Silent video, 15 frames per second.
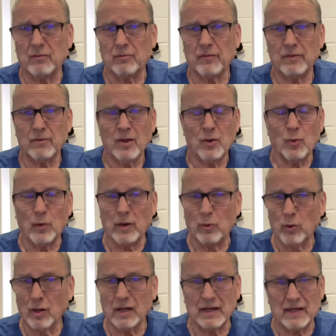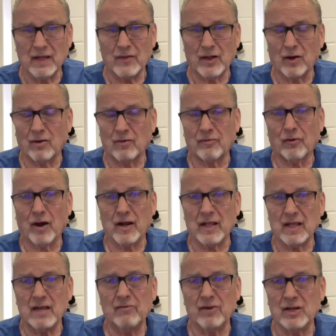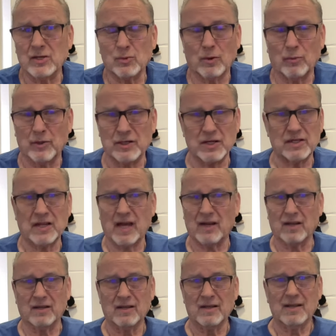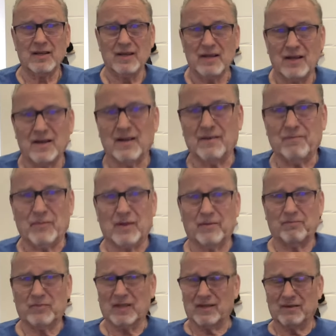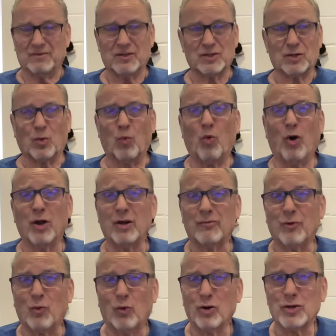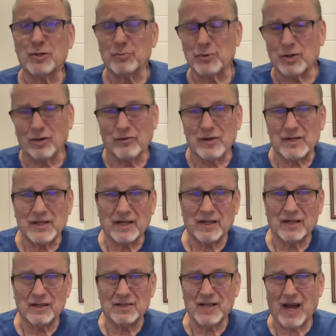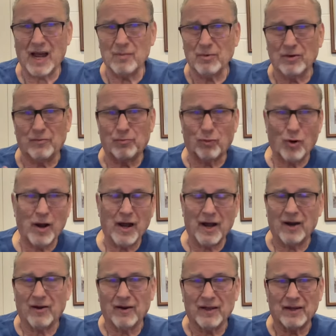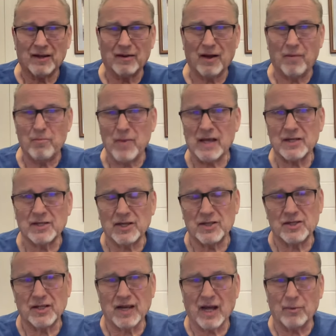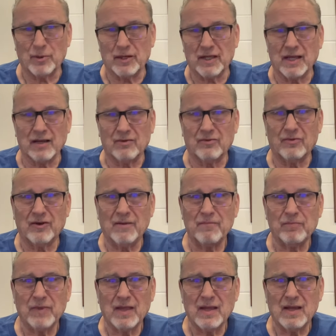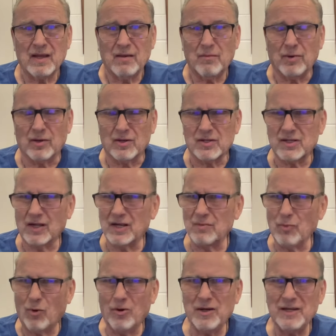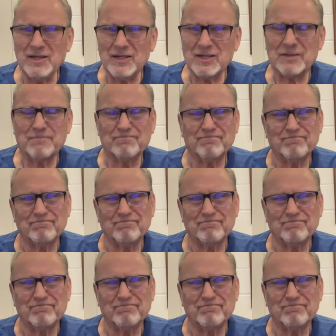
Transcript: And we really did that on Friday evenings when we just had a wonderful worship service and a time of prayer and a message that I would give. But on Sunday mornings,